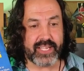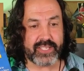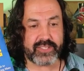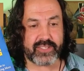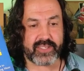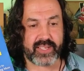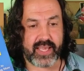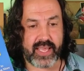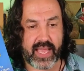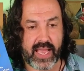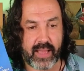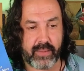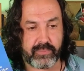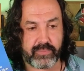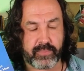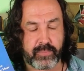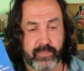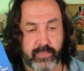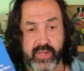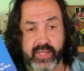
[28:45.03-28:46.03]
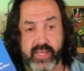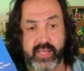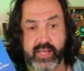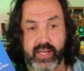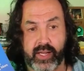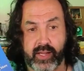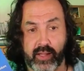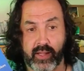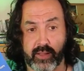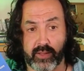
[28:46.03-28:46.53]
today I'm
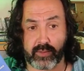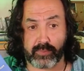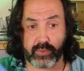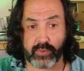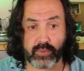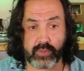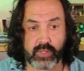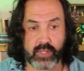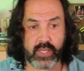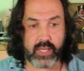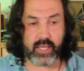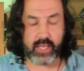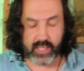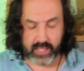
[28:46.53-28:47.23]
bringing another book,